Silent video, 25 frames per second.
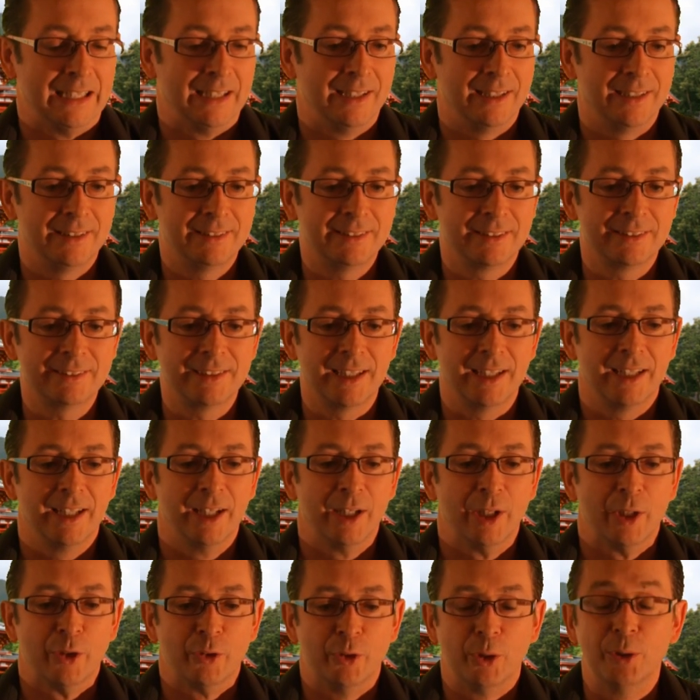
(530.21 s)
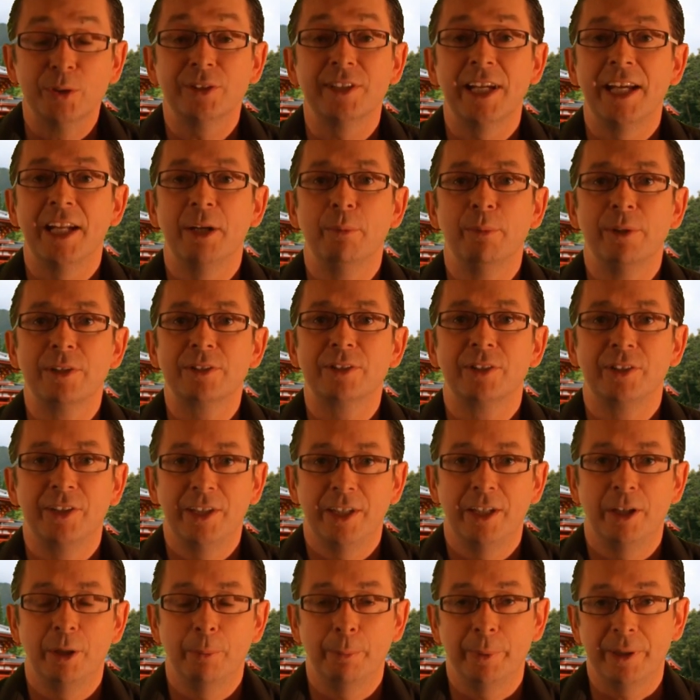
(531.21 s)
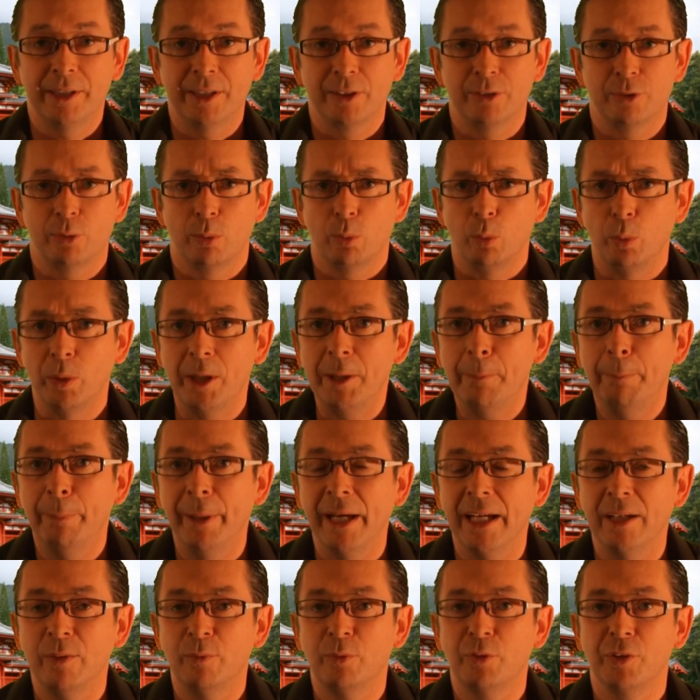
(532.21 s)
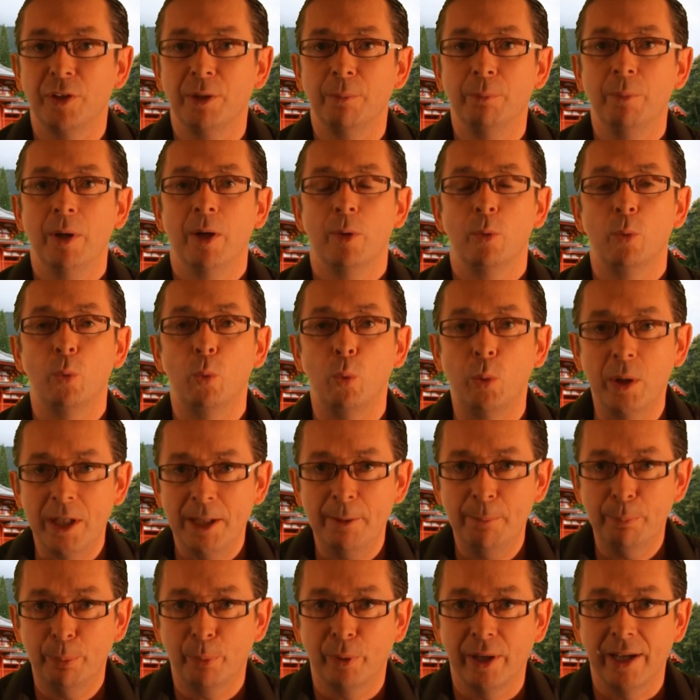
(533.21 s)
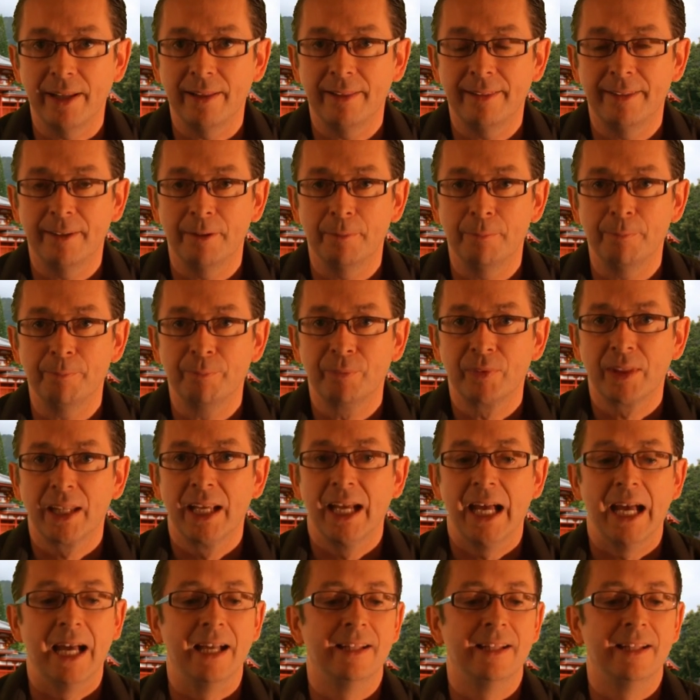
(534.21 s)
It's just that those animals are there because we paid for them, we bred them,